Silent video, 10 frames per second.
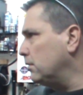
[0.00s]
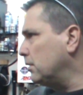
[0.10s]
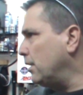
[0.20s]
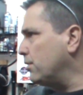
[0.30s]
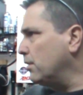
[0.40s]

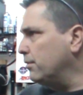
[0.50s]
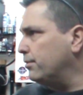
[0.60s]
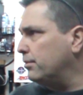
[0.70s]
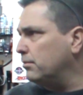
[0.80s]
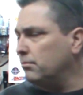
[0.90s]
as
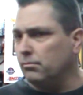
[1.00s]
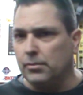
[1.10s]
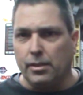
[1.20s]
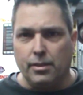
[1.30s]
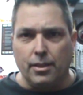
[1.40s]
of,
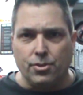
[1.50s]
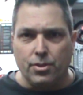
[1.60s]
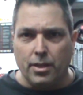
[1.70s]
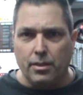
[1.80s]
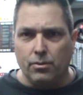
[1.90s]
I think,
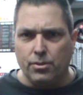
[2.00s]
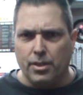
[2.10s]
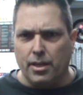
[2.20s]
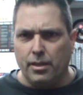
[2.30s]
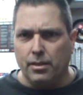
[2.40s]
yesterday or
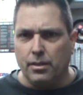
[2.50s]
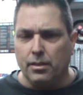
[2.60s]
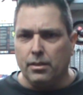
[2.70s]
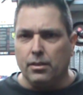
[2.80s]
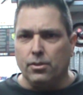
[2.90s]
today.
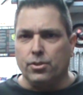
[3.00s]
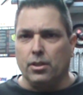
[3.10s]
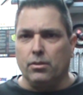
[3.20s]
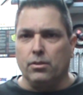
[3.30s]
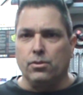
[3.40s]
So,